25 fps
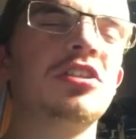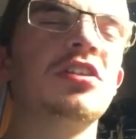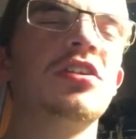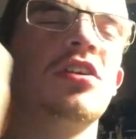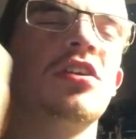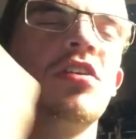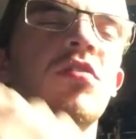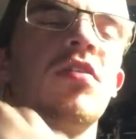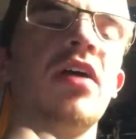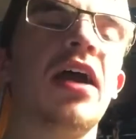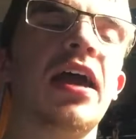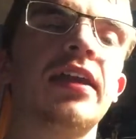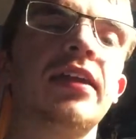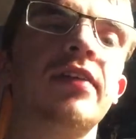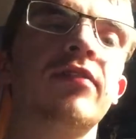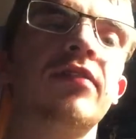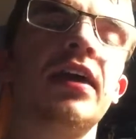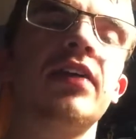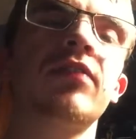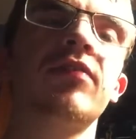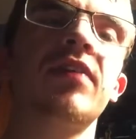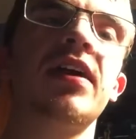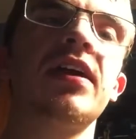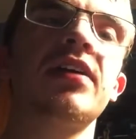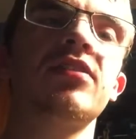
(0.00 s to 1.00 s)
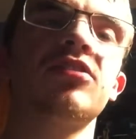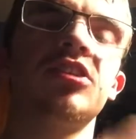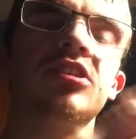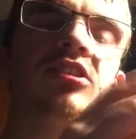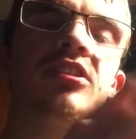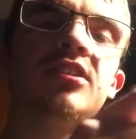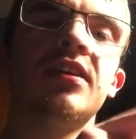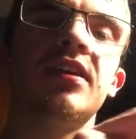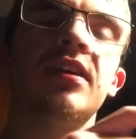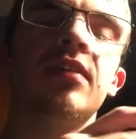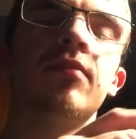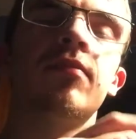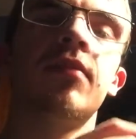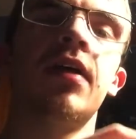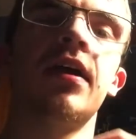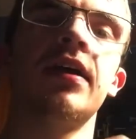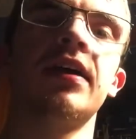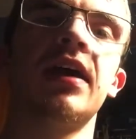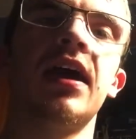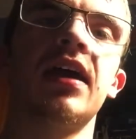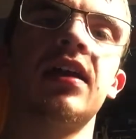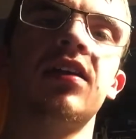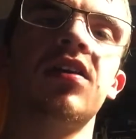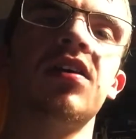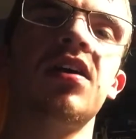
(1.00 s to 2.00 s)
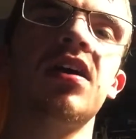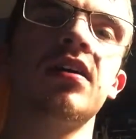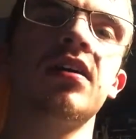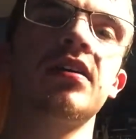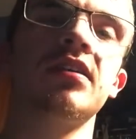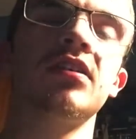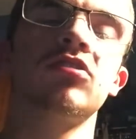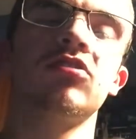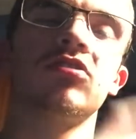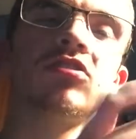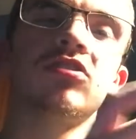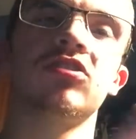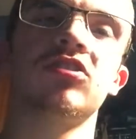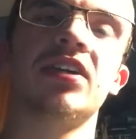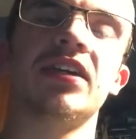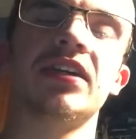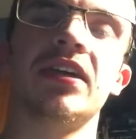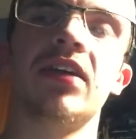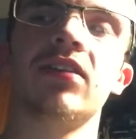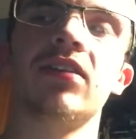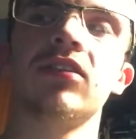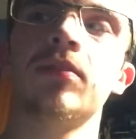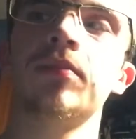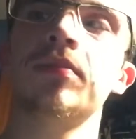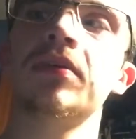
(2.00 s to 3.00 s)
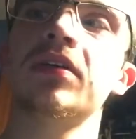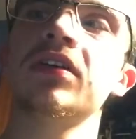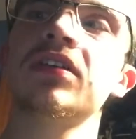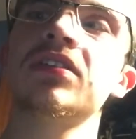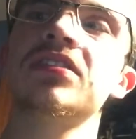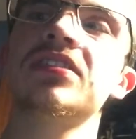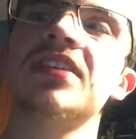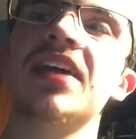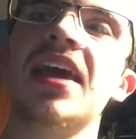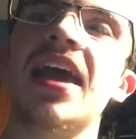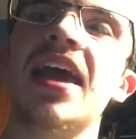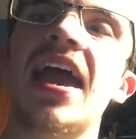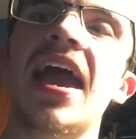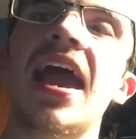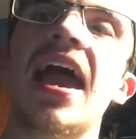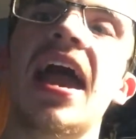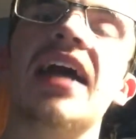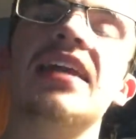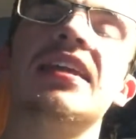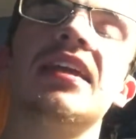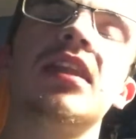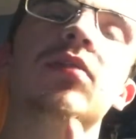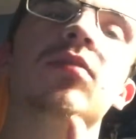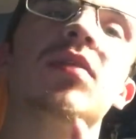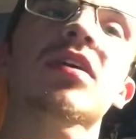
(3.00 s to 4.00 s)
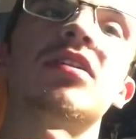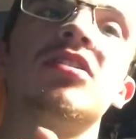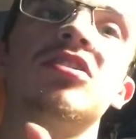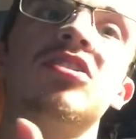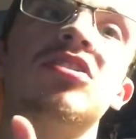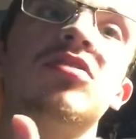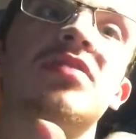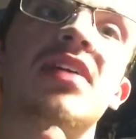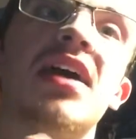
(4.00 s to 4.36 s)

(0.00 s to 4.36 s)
knew I had read because she'd seen it in my catalog. I think she was just checking out the books. And the other one, she was